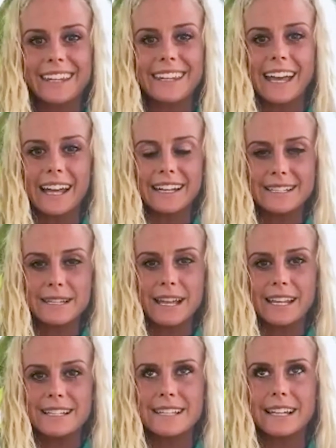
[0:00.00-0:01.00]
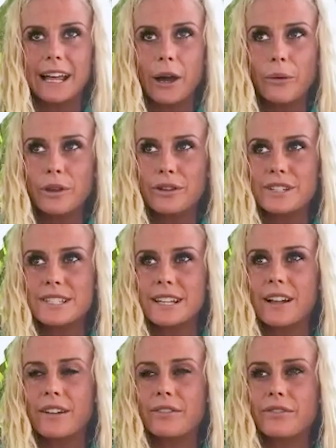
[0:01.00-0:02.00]
yeah, and it's allowing
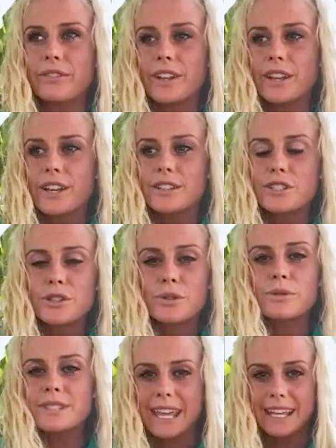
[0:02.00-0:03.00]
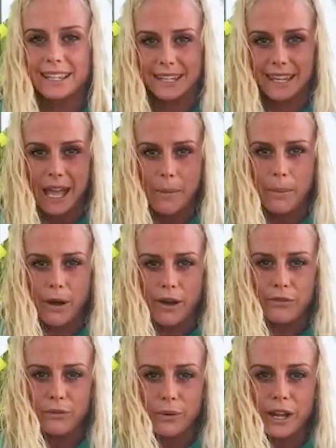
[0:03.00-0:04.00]
yourself to take the cap
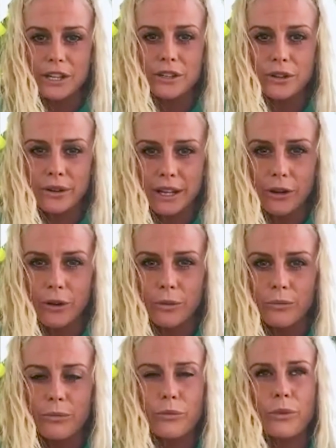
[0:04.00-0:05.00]
off when you're at home.